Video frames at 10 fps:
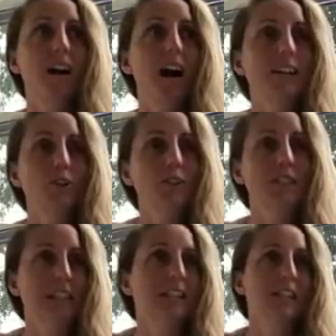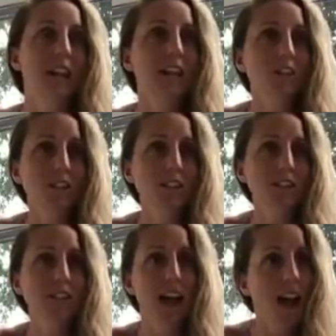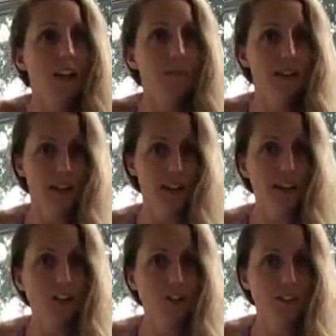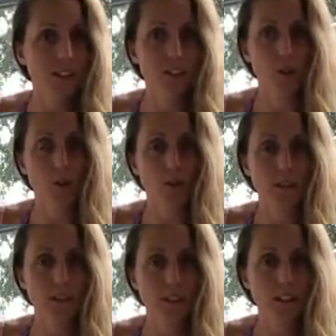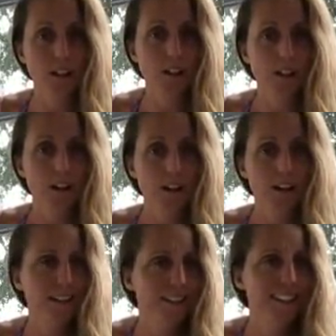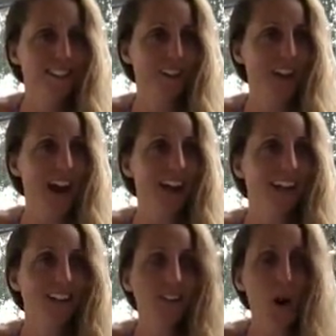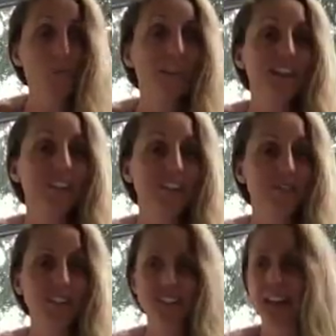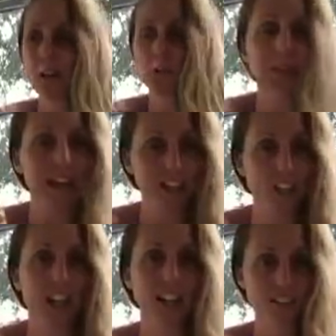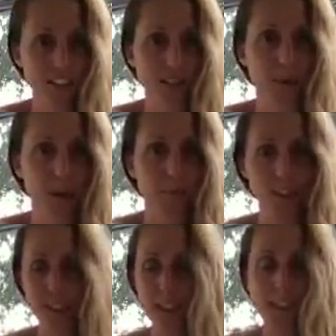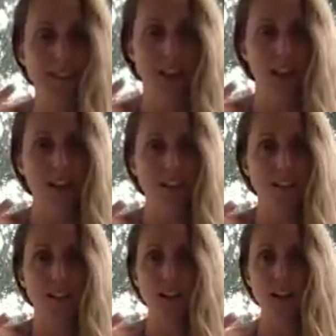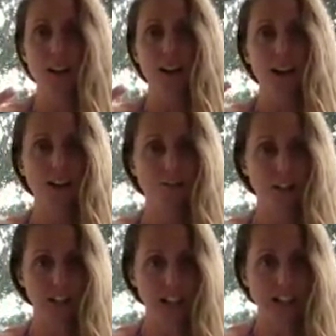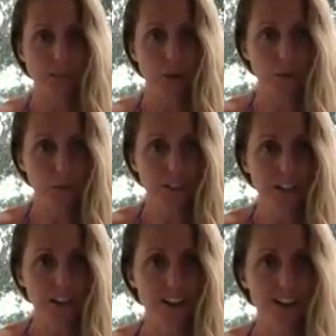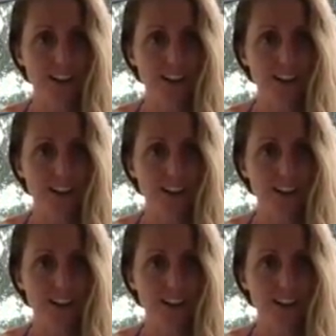I don't teach hairdressers how to make a hairdresser's course. So I cannot believe I never, because that would be educator, experimentalist, and a freaking expert, wouldn't it?